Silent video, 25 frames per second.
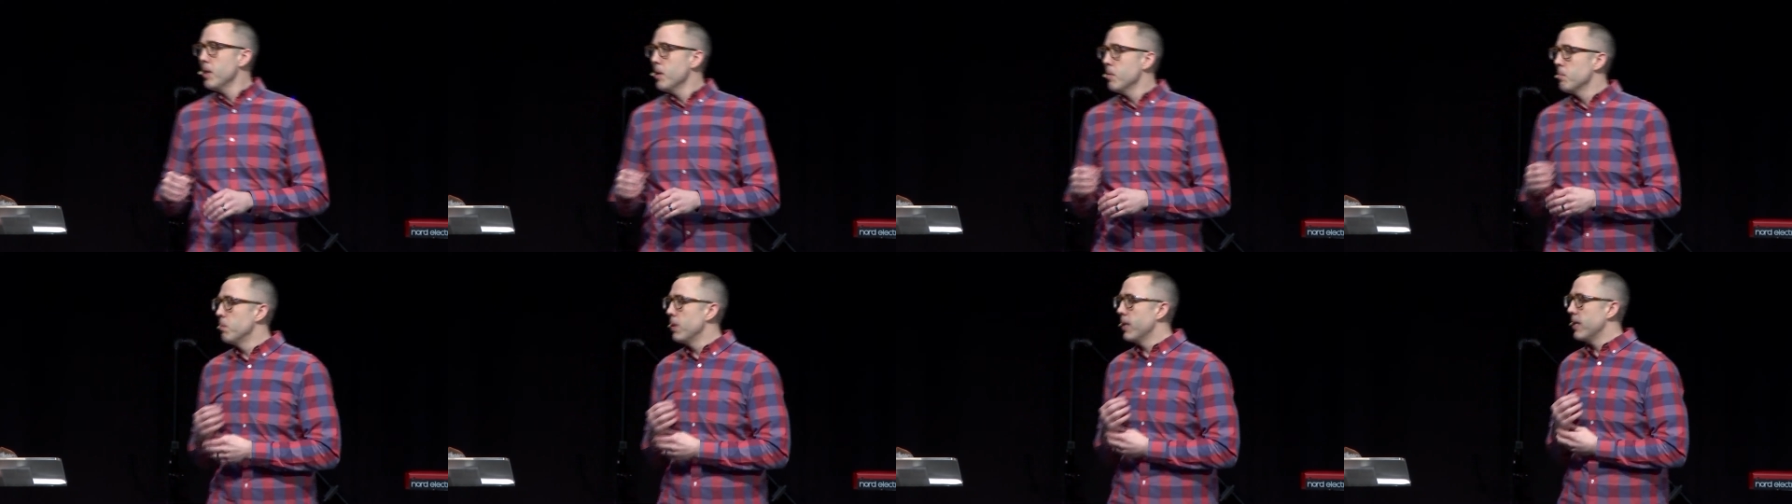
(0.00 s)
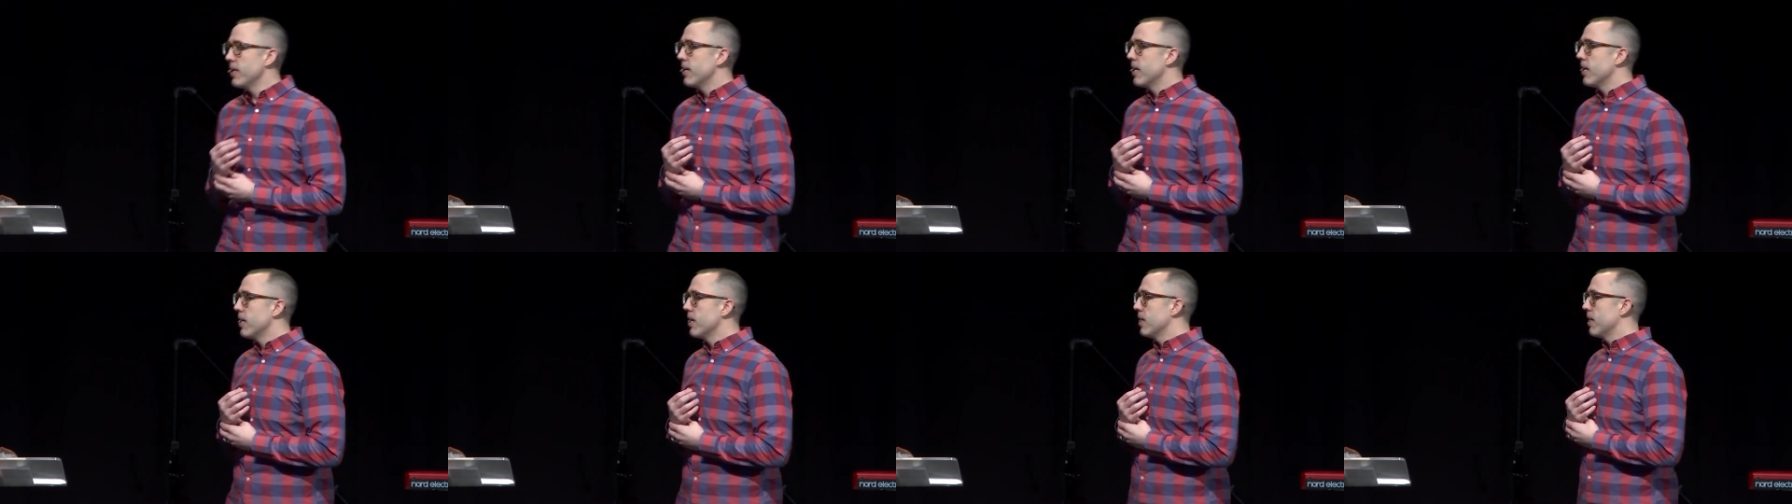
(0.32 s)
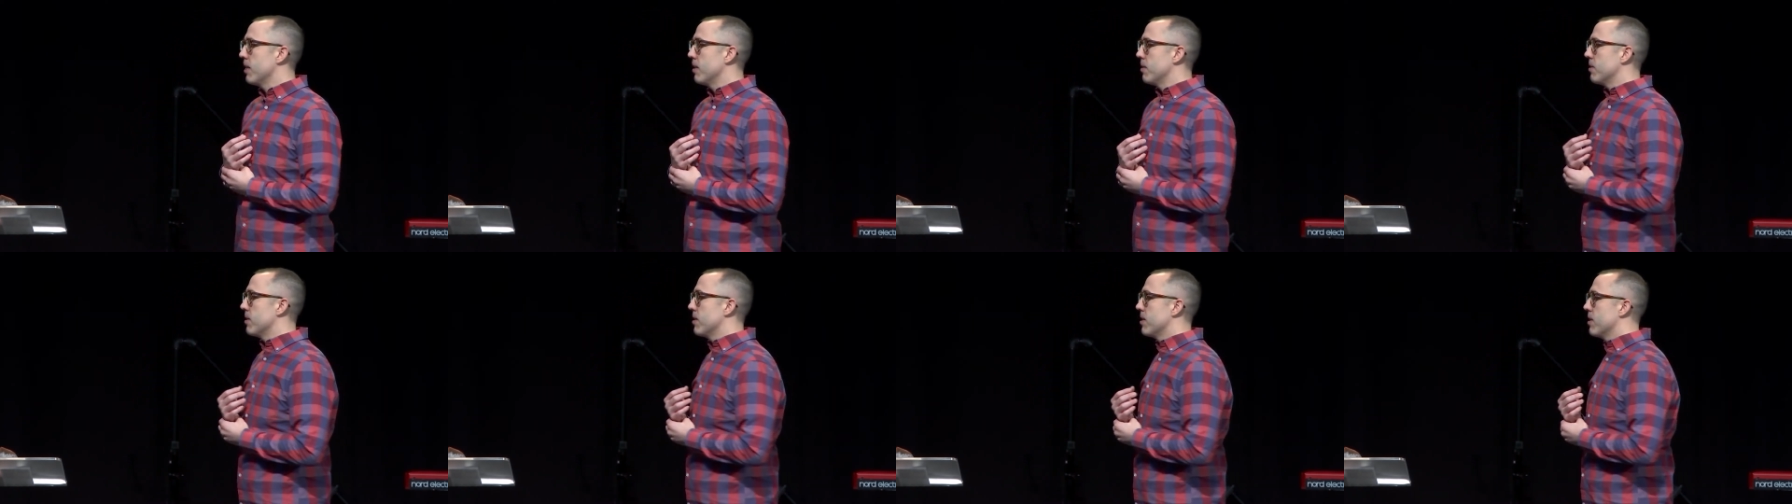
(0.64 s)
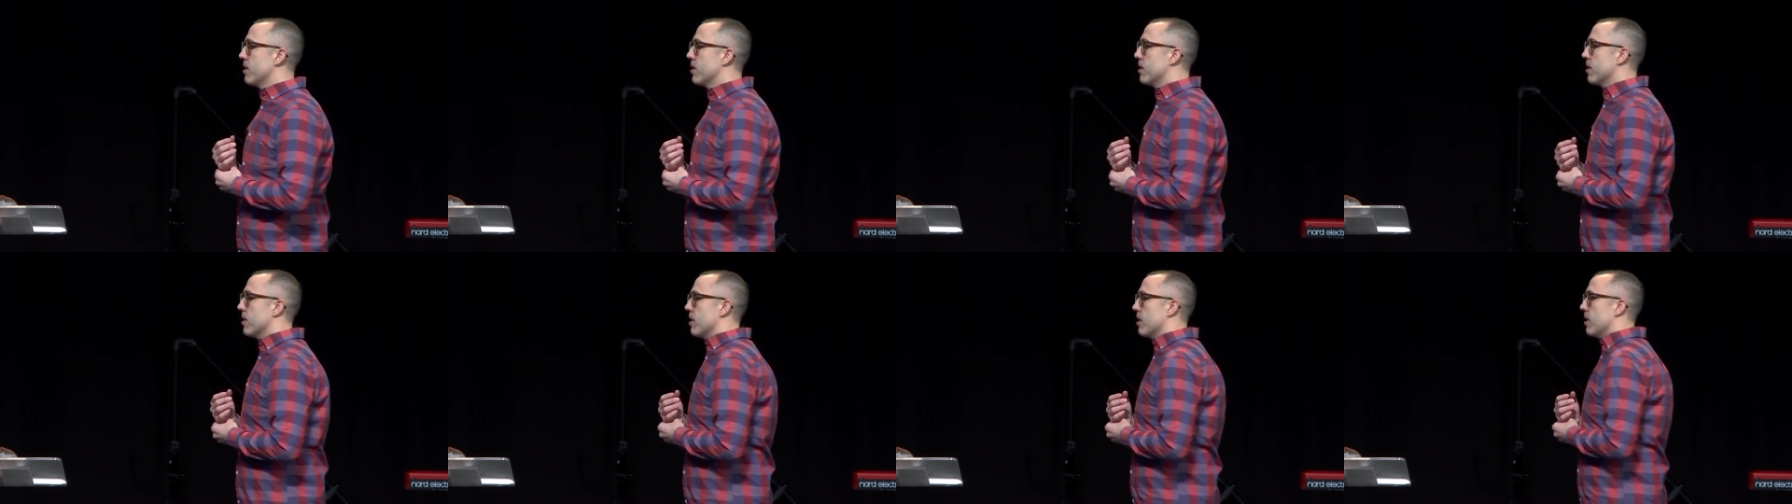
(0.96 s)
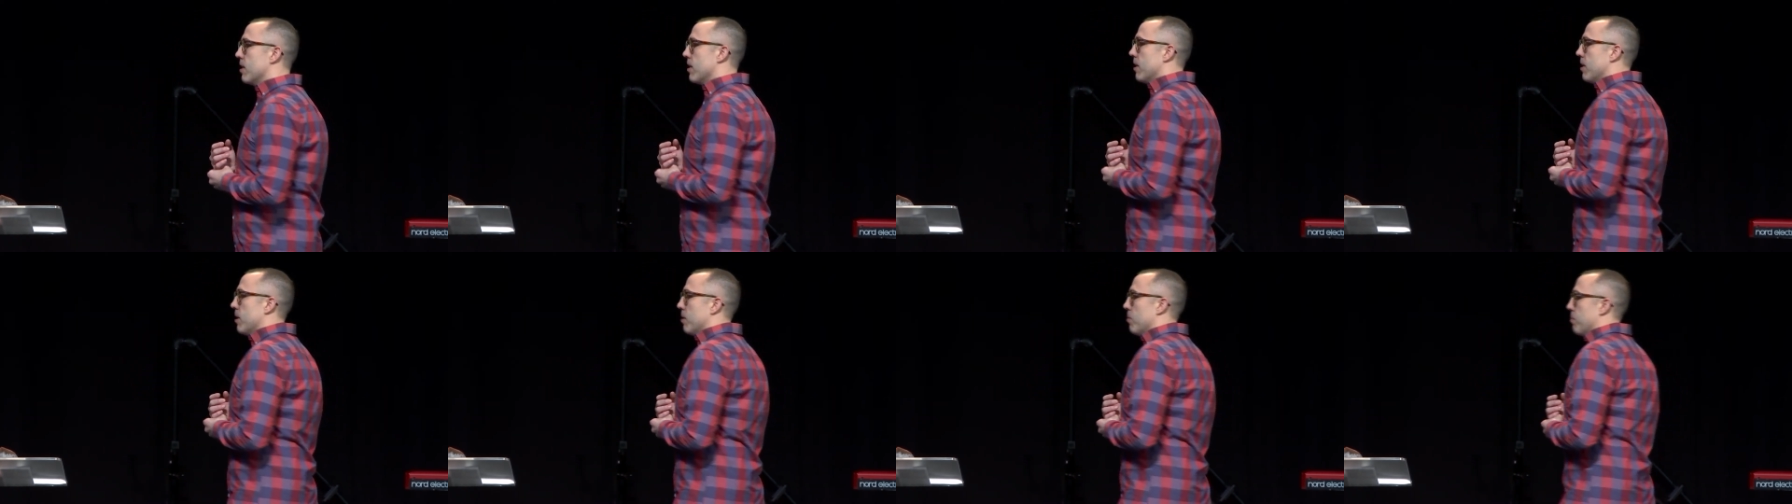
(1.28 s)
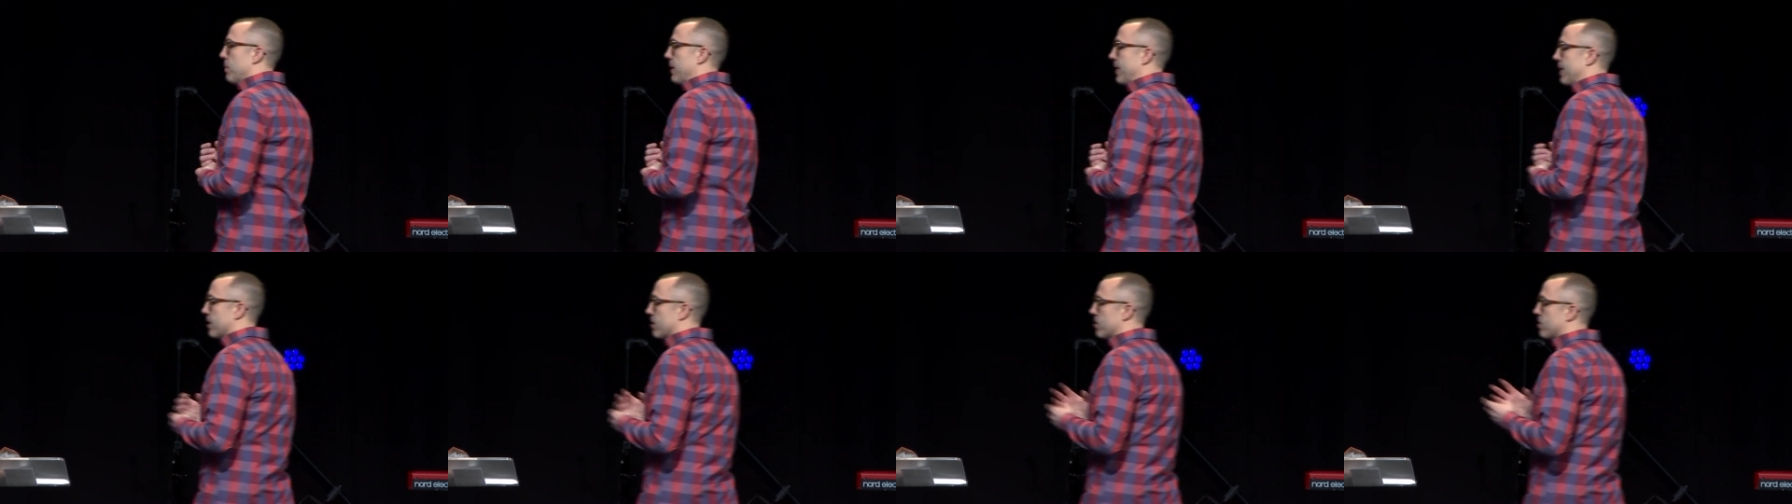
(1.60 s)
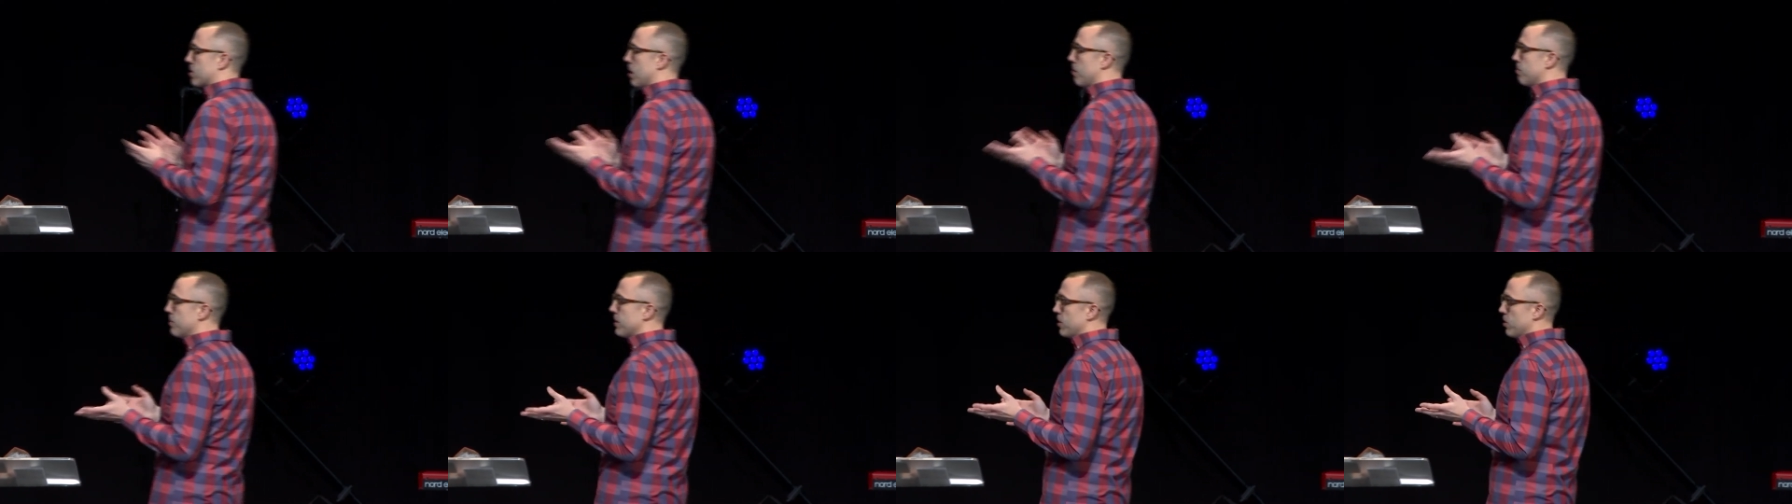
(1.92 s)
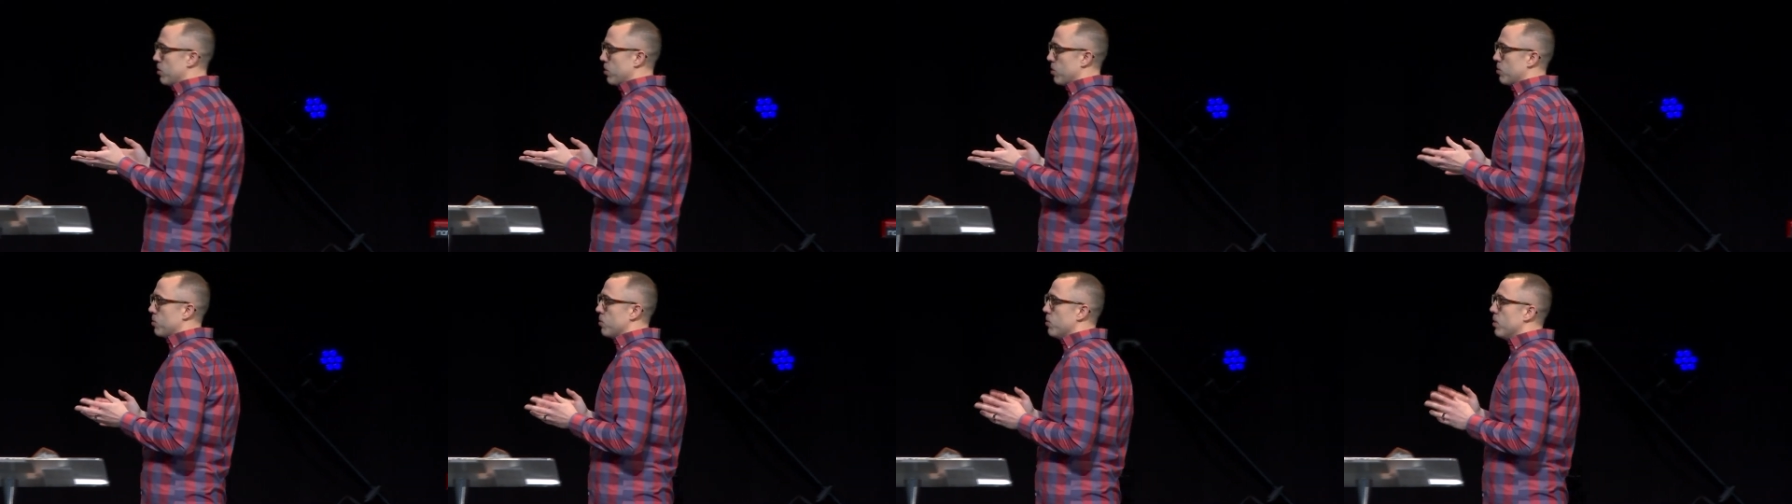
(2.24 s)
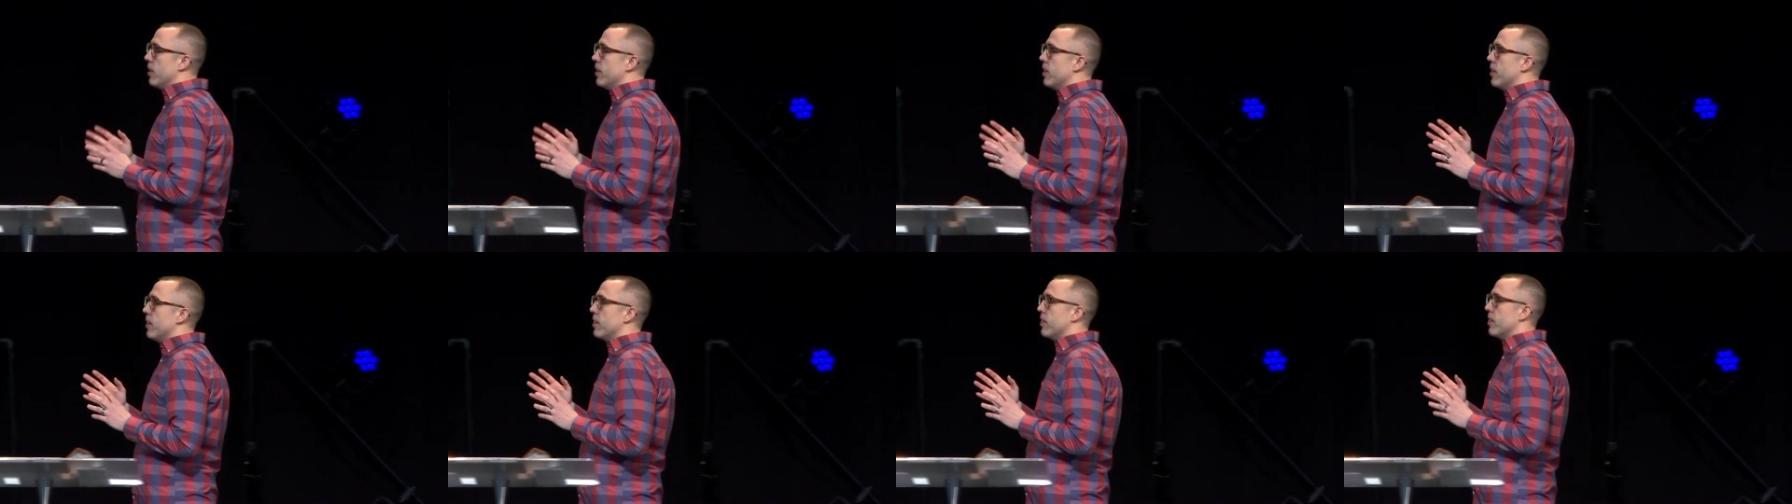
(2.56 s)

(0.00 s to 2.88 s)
But uh, because some of you,